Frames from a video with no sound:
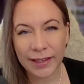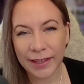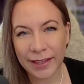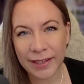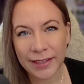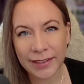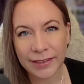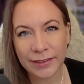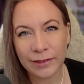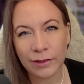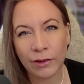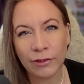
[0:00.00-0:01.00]
a
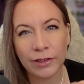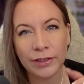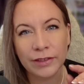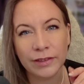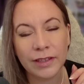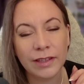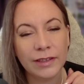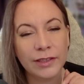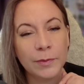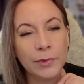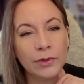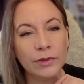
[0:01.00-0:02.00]
little oracle card
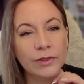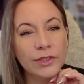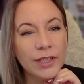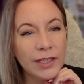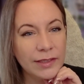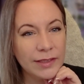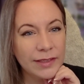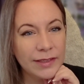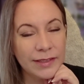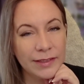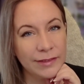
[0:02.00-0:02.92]
pull just